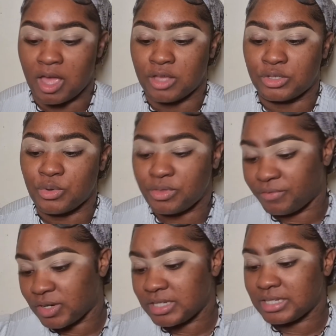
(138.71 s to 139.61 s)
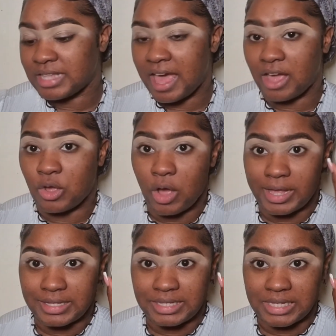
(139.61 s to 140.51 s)
So the first thing that I got
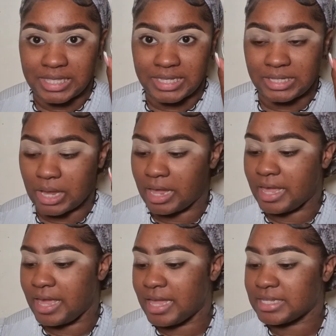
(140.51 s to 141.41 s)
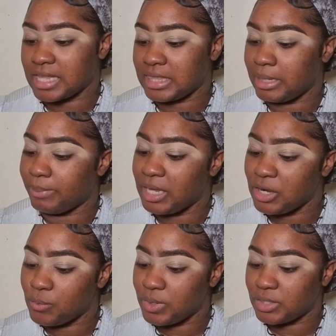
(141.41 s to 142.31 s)
into this is the
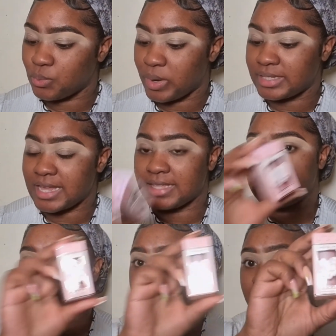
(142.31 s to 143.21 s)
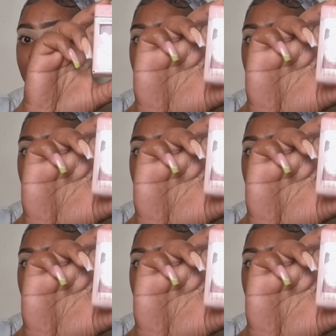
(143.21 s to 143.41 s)
P.louise Wet and Set.